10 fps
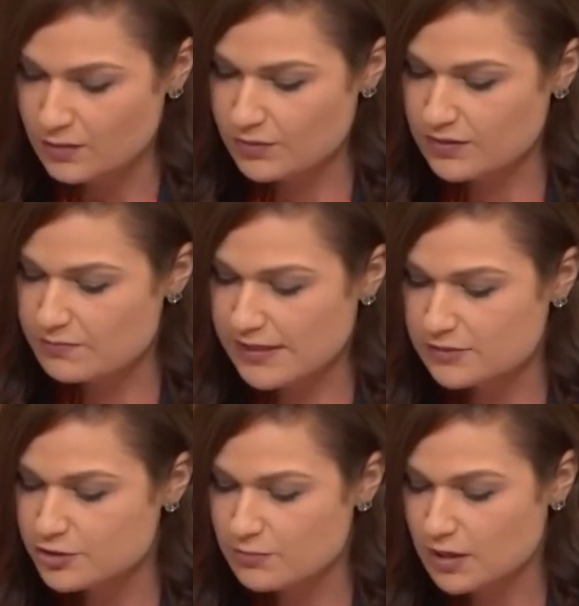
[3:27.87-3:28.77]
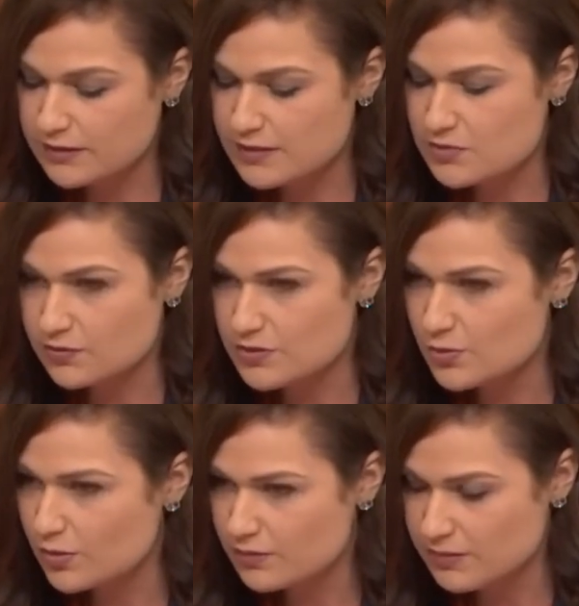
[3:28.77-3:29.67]
When the major markets for
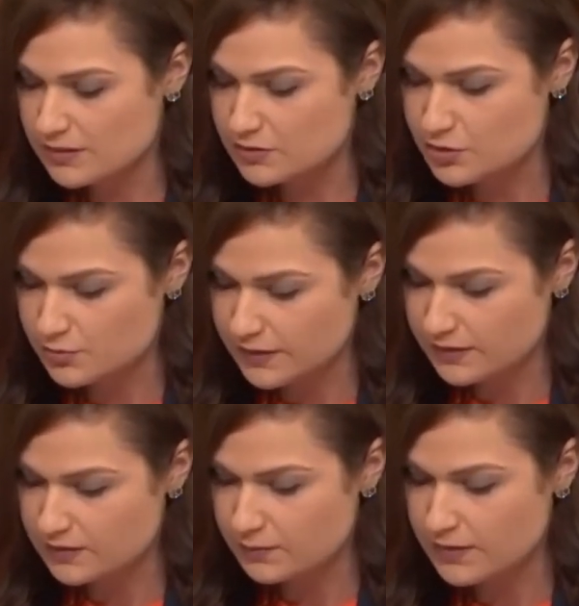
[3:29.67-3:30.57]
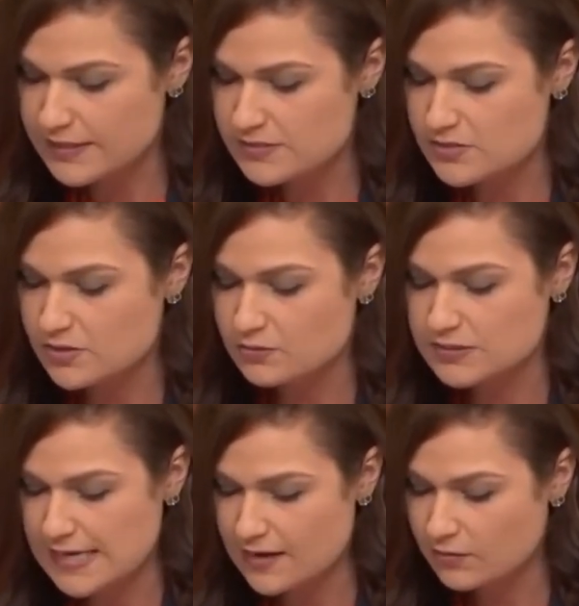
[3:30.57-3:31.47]
soybeans shrink, prices go
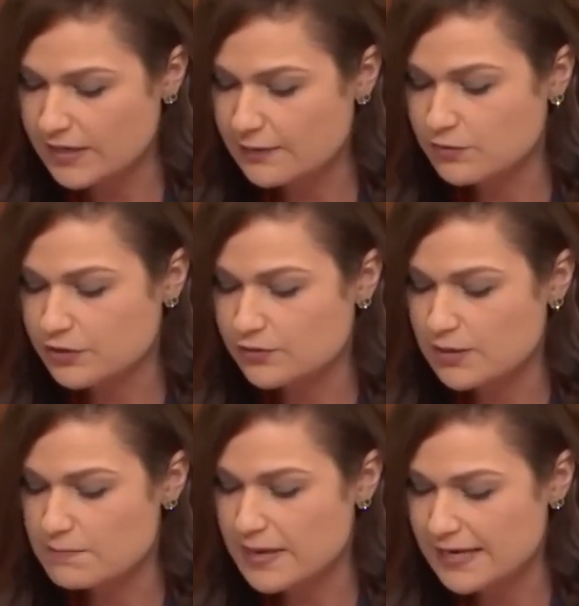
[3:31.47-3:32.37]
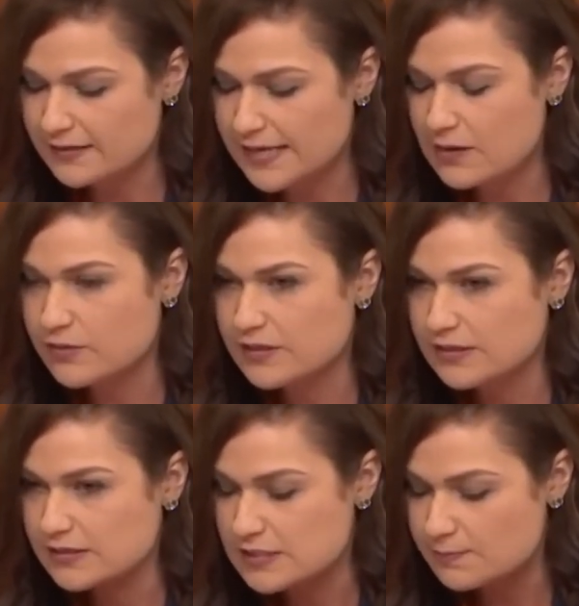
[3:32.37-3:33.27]
down, and when you combine that with
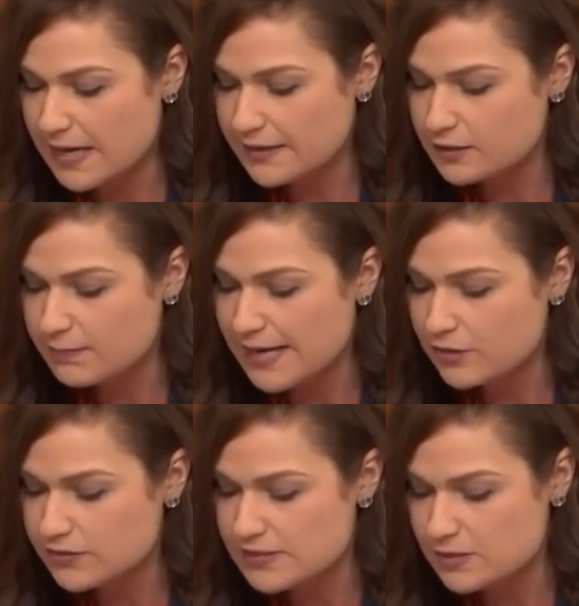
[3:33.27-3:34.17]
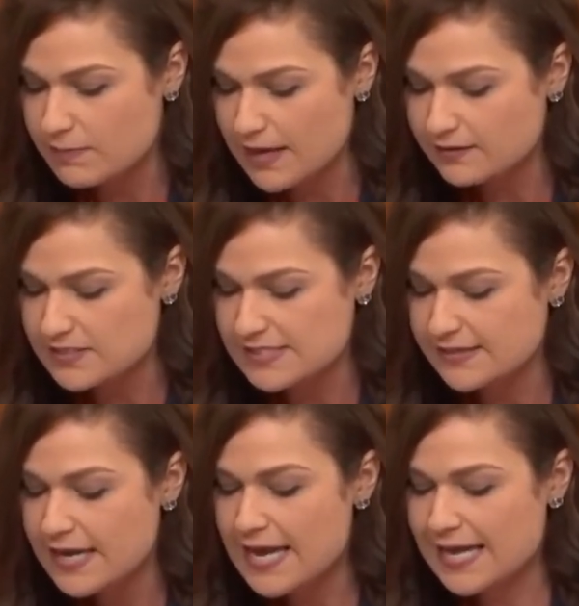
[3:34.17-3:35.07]
an expired biodiesel
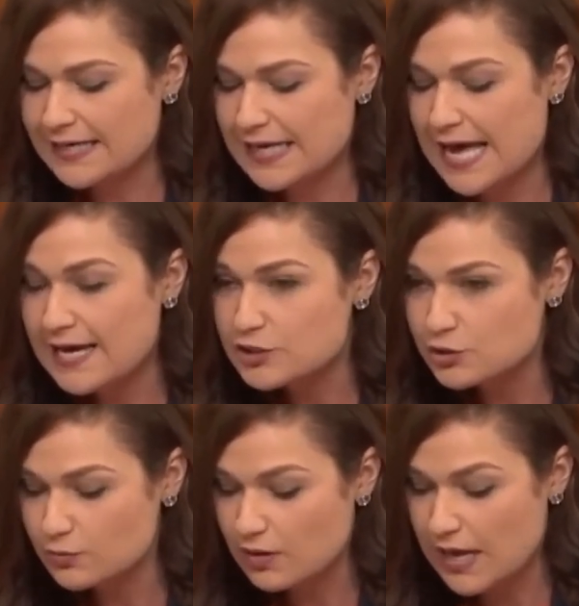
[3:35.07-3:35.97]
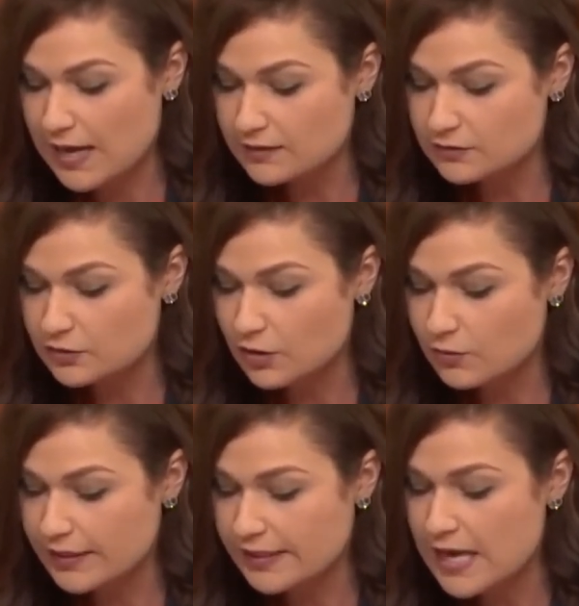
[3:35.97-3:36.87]
policy and an actual
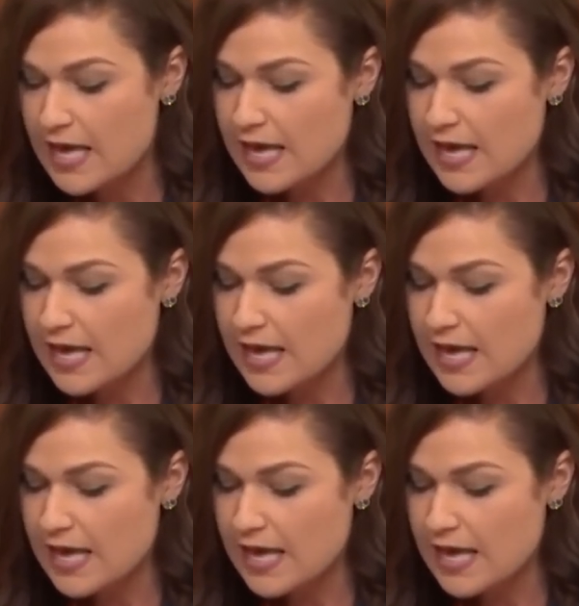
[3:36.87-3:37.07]
ongoing